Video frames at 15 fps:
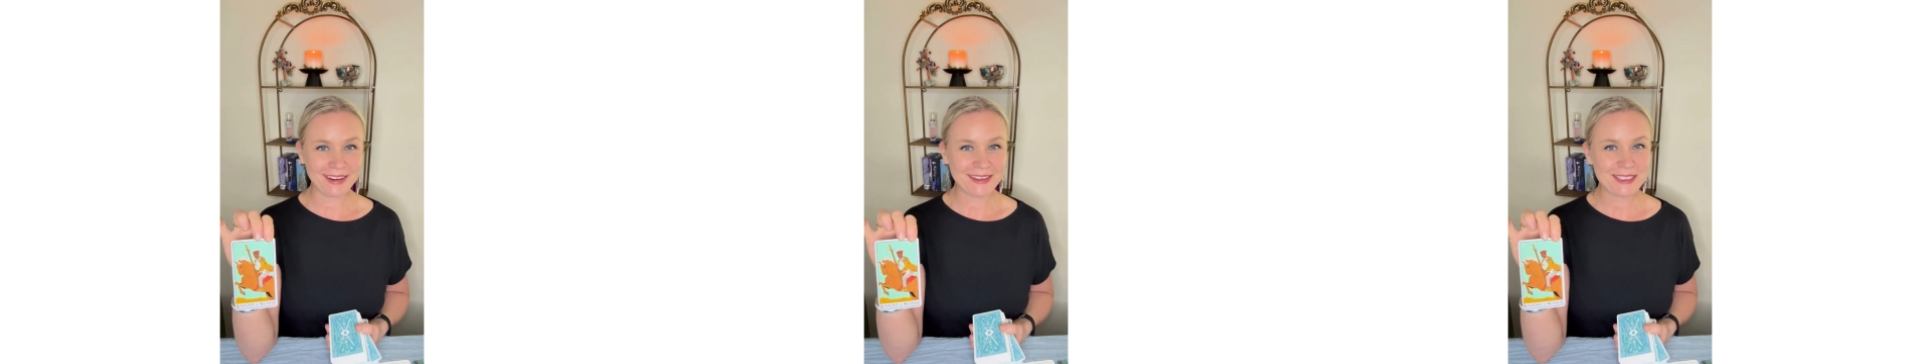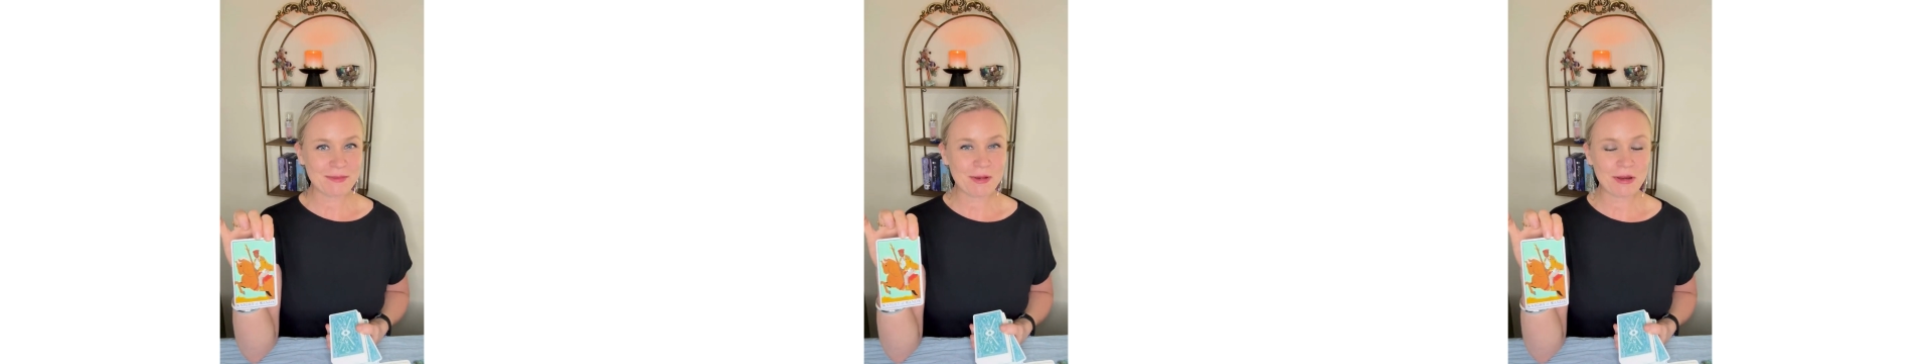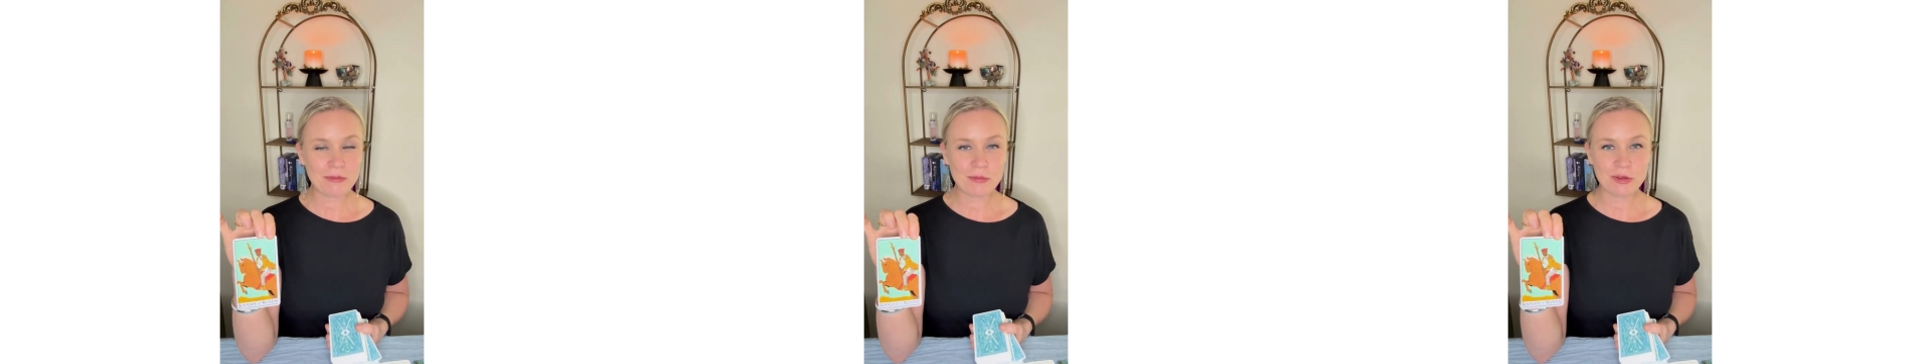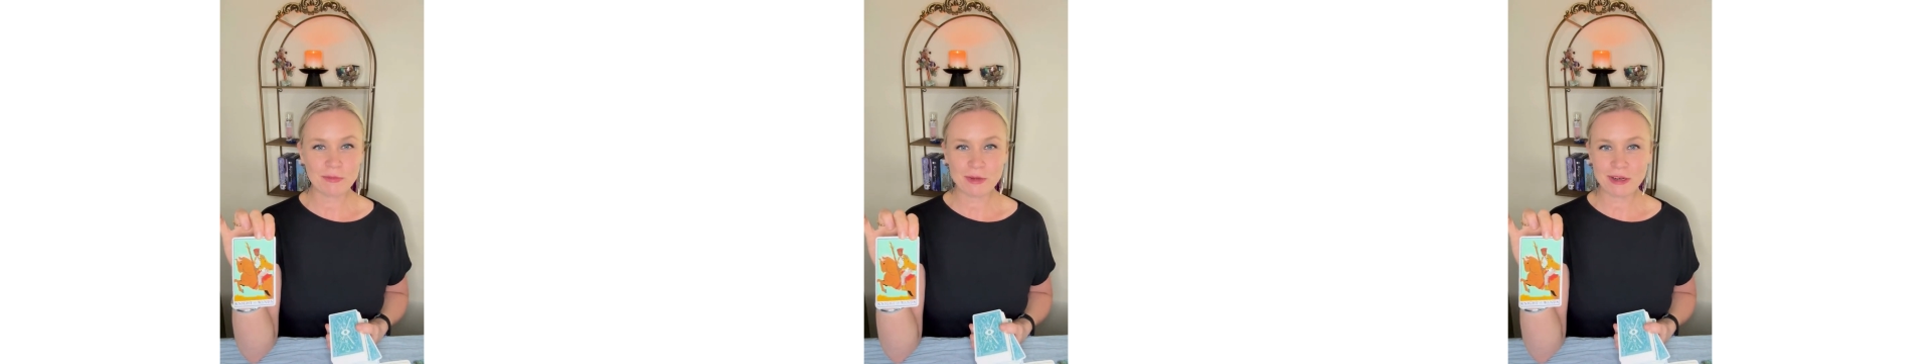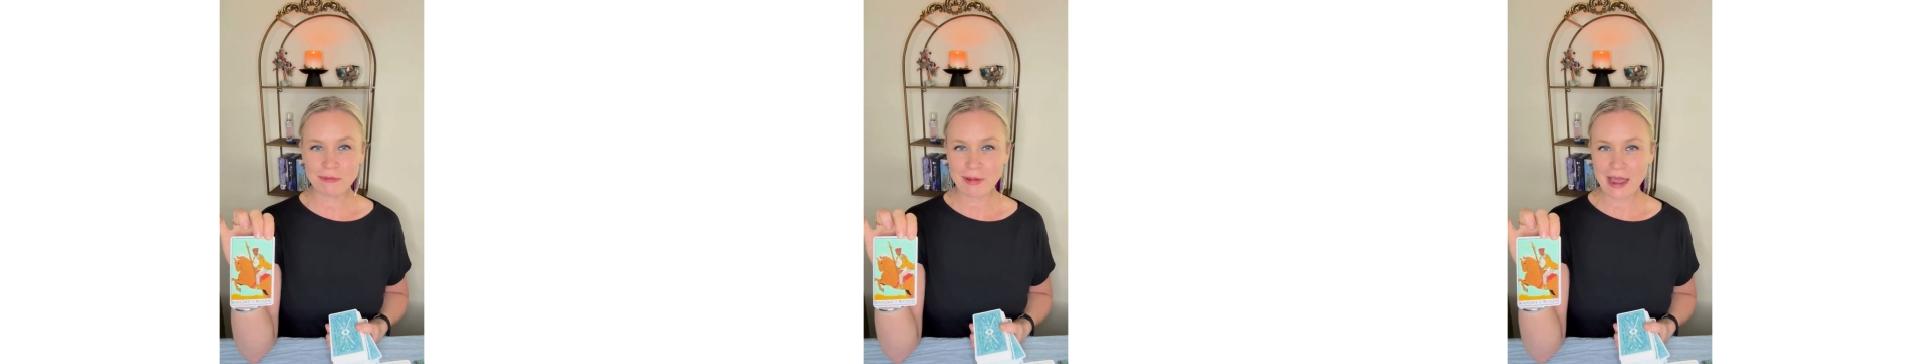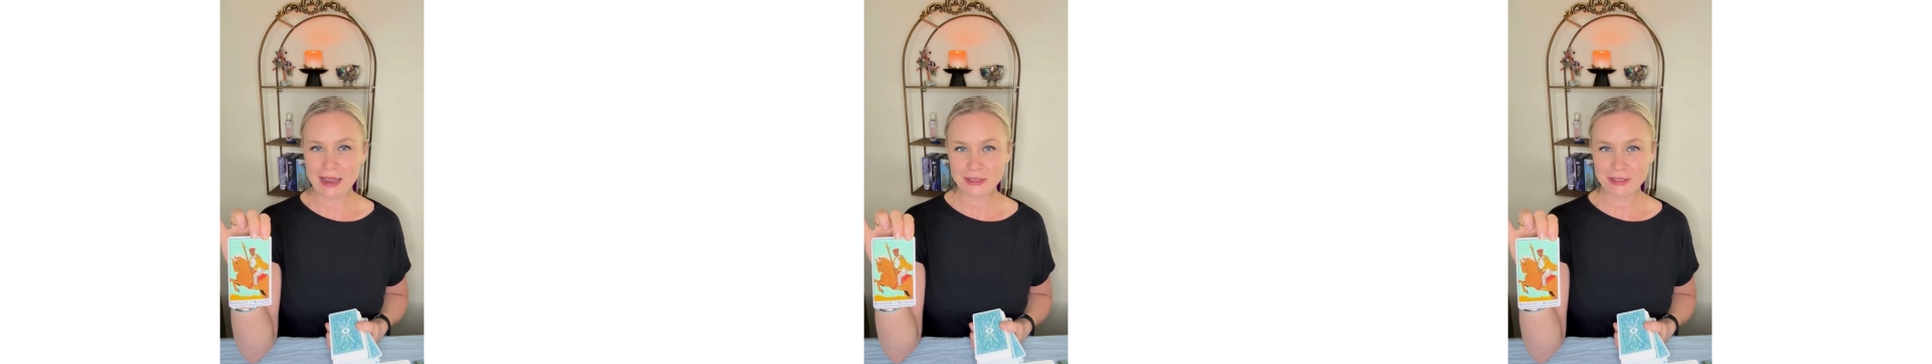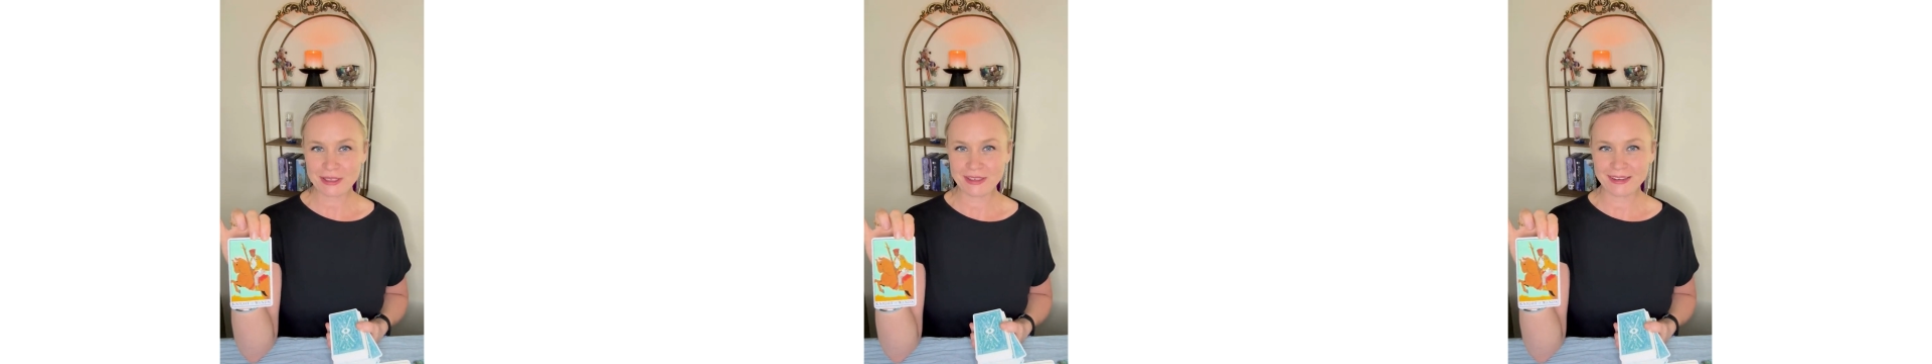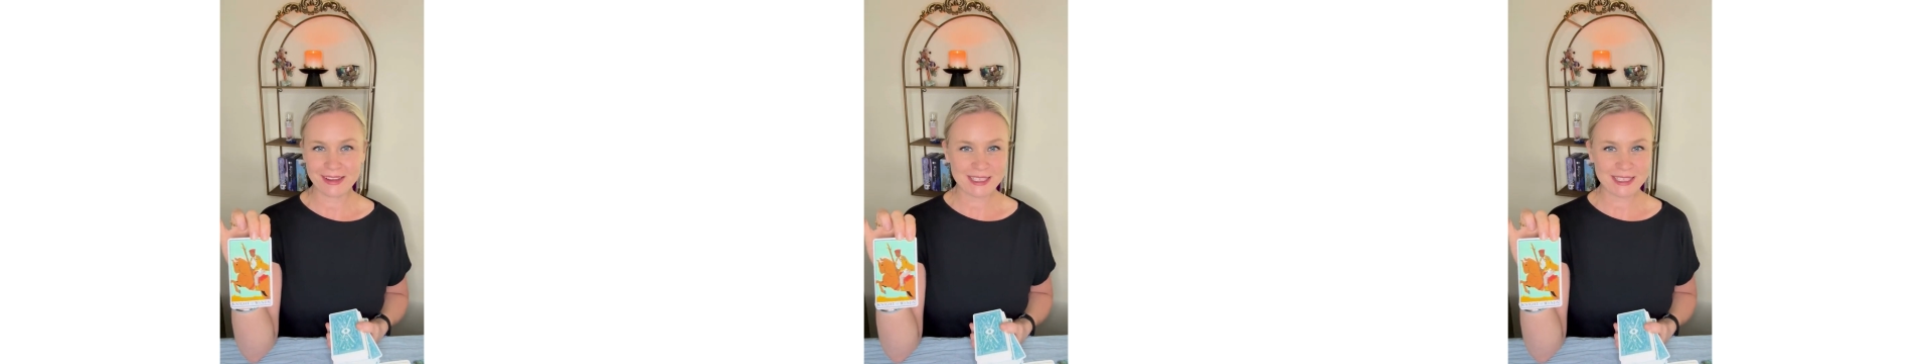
It's about movement of passion.